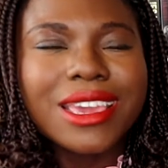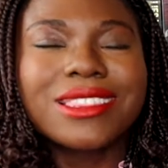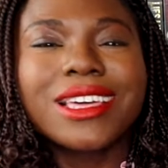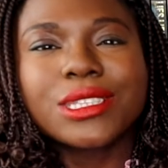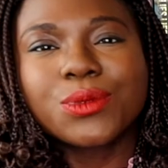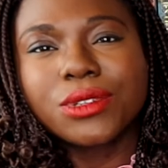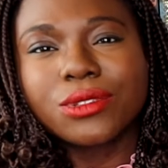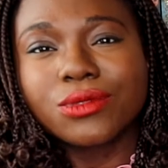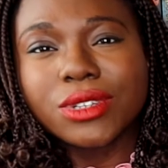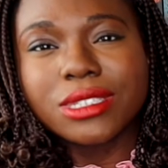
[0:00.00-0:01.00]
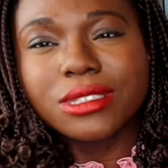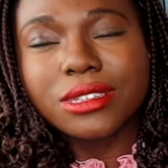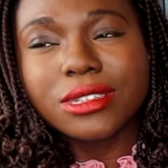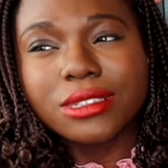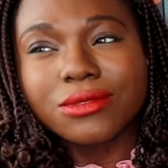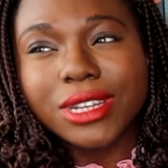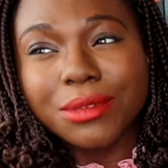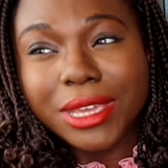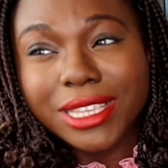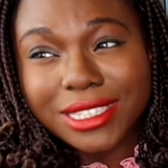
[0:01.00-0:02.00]
And that's one of the reasons it doesn't
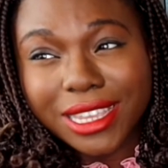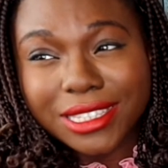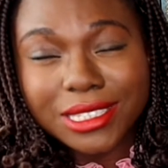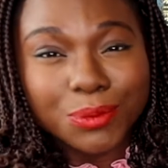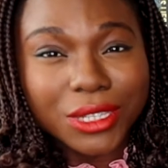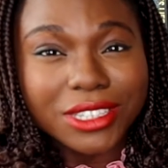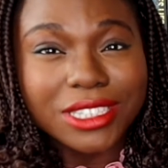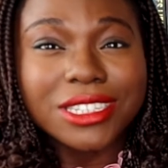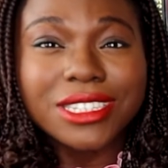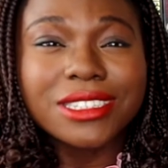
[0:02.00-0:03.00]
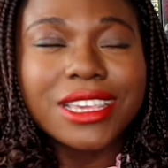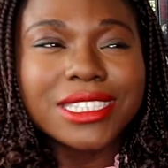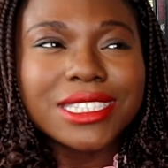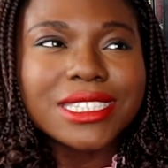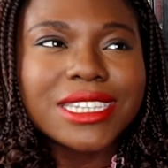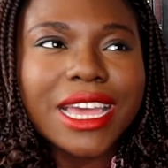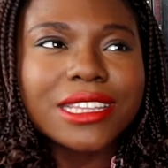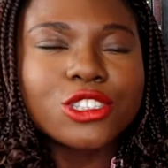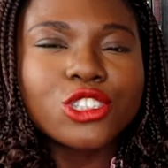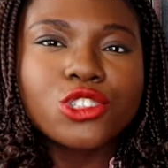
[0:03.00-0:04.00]
really make sense, because it
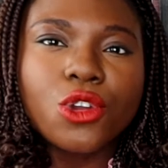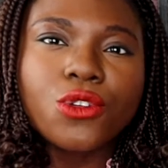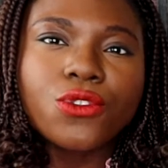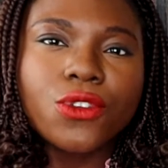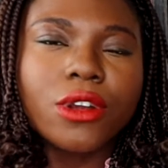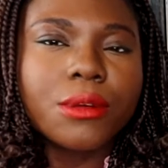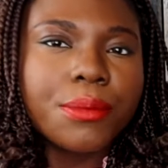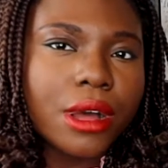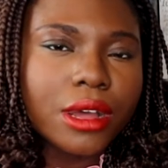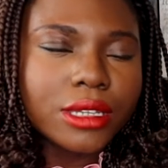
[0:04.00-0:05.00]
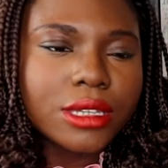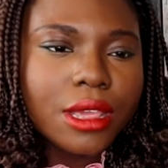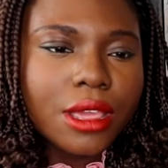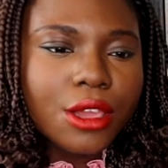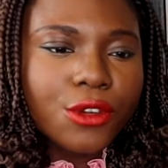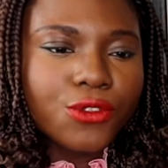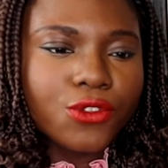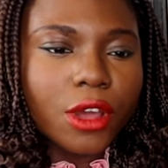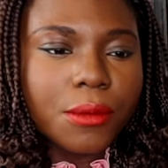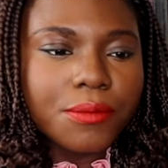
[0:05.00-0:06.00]
stands so far apart
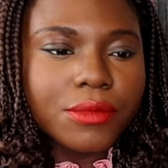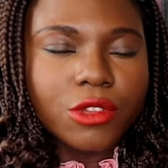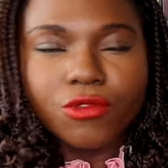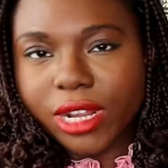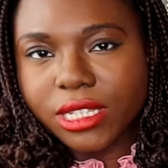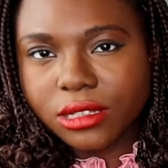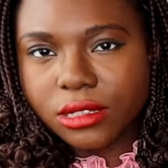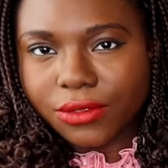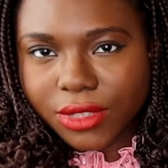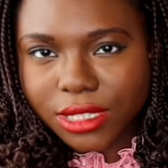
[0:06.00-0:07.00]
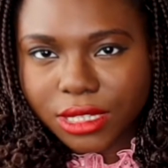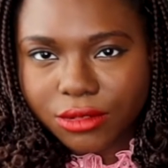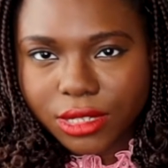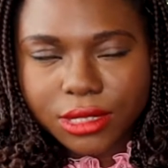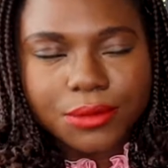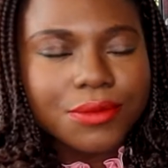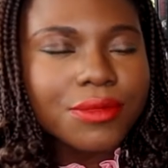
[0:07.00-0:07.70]
from the rest of the series.